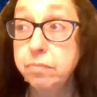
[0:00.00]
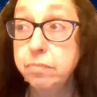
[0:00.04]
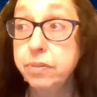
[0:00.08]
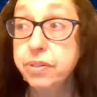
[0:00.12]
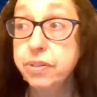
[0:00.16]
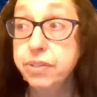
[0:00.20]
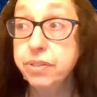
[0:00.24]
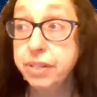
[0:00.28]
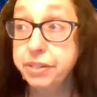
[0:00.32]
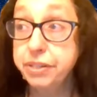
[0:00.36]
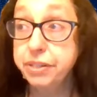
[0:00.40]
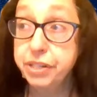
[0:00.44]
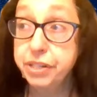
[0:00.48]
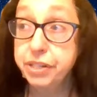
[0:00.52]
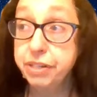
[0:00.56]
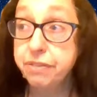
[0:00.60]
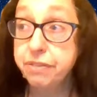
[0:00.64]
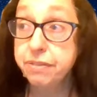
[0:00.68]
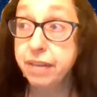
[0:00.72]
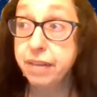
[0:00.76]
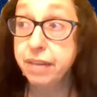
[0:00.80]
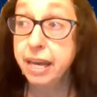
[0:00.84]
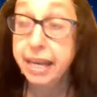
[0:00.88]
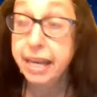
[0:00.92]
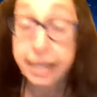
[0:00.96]
such
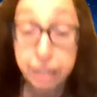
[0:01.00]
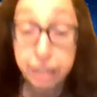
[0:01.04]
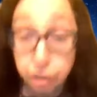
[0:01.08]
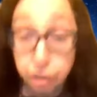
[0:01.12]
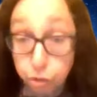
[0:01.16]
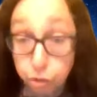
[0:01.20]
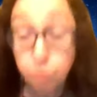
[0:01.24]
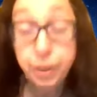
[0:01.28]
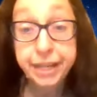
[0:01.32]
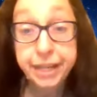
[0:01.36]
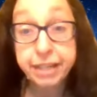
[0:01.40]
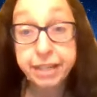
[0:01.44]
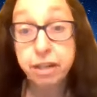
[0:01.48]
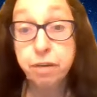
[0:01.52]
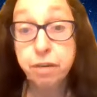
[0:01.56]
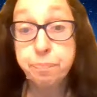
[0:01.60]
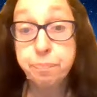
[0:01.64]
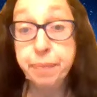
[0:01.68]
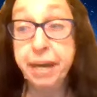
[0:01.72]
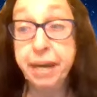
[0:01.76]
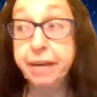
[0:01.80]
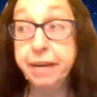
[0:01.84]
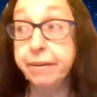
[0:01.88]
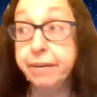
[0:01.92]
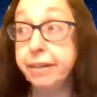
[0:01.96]
as a Quaker
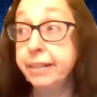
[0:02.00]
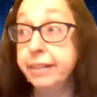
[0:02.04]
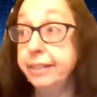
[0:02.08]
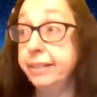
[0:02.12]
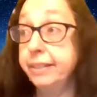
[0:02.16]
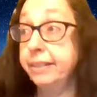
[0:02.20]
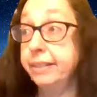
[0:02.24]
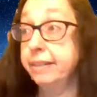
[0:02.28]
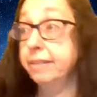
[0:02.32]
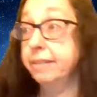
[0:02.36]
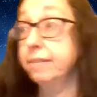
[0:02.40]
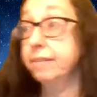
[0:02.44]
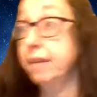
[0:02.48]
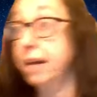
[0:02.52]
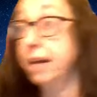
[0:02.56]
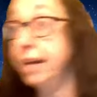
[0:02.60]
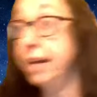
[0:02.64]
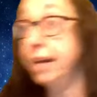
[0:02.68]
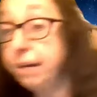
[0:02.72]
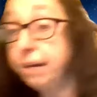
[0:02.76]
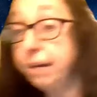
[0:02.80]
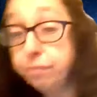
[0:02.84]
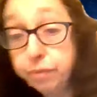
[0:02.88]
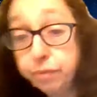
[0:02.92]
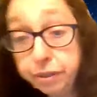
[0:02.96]
parrot. I
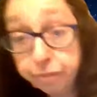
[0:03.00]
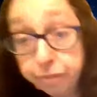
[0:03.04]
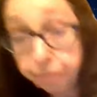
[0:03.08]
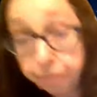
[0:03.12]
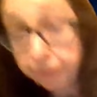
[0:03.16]
have one